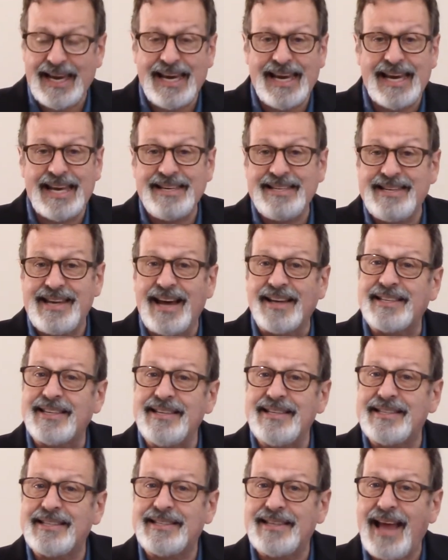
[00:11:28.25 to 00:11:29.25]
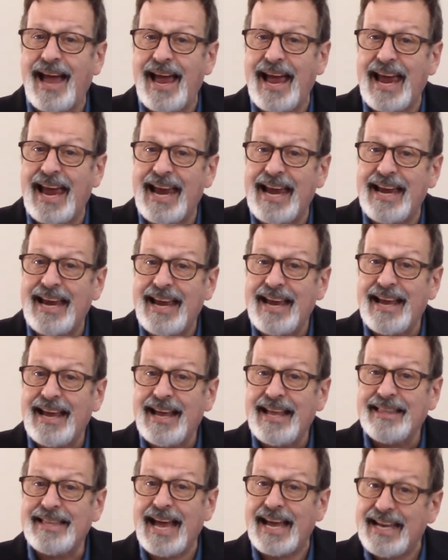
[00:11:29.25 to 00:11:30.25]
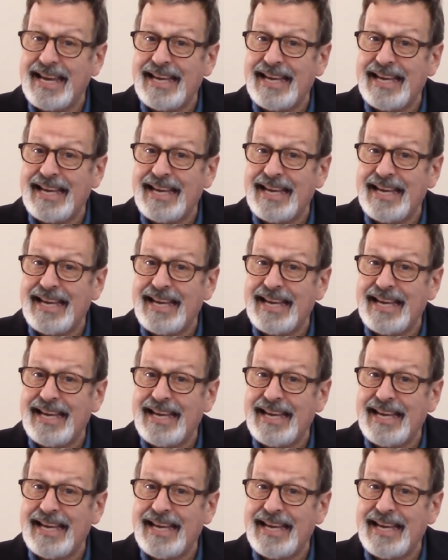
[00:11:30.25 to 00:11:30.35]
it doesn't say that